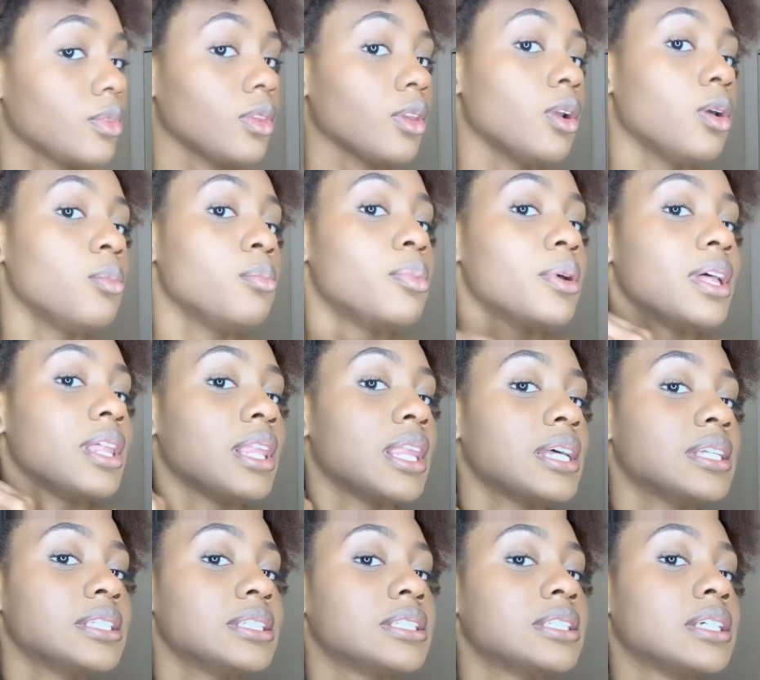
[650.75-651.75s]
but
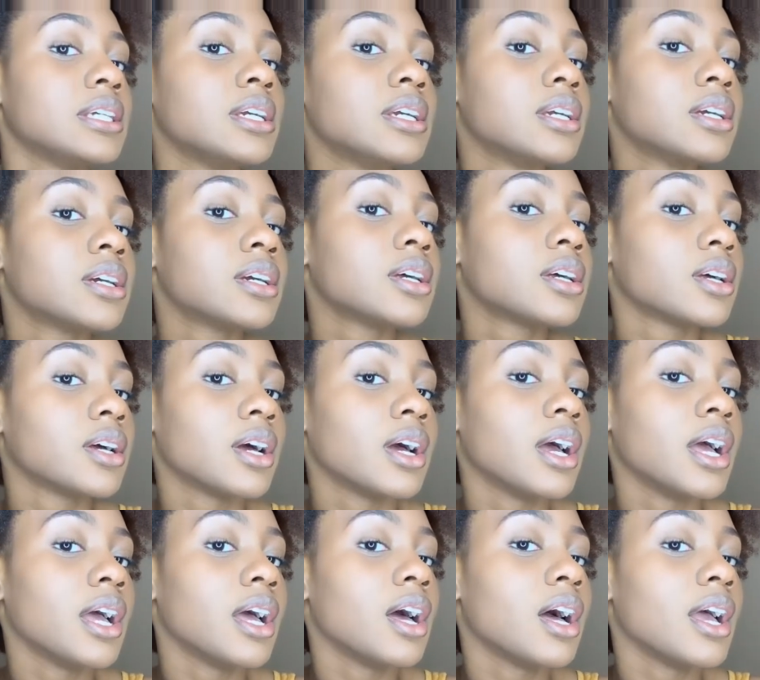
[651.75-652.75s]
let's see
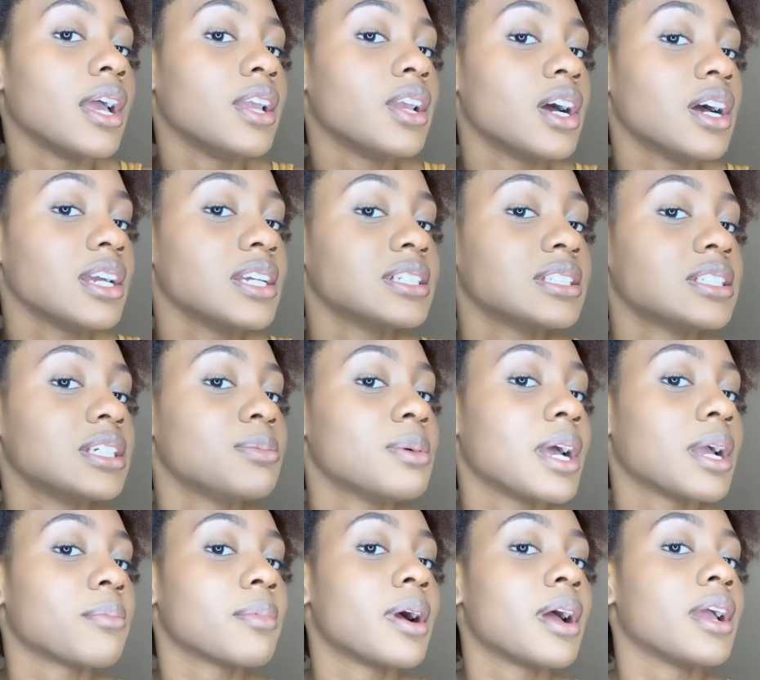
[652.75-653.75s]
and y'all can see
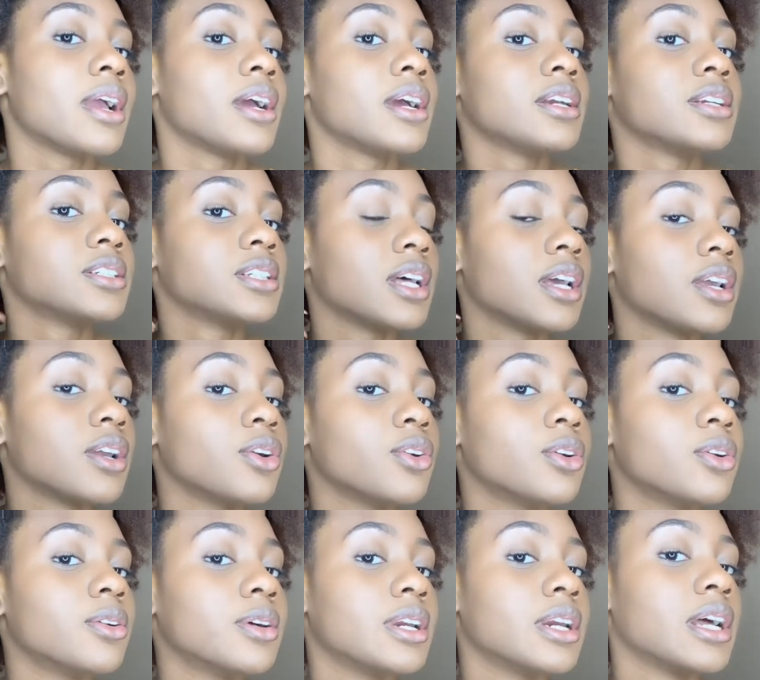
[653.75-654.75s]
like my hair is like
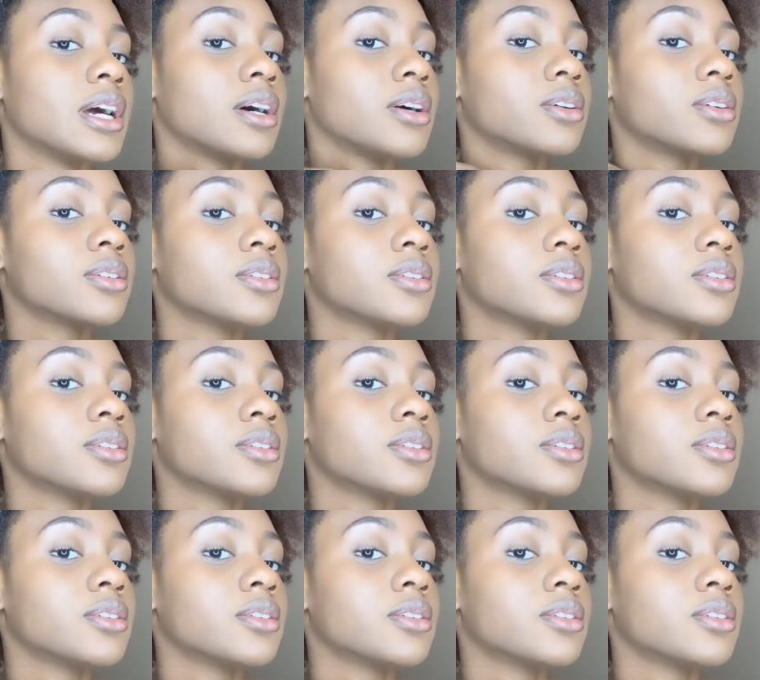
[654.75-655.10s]
growing out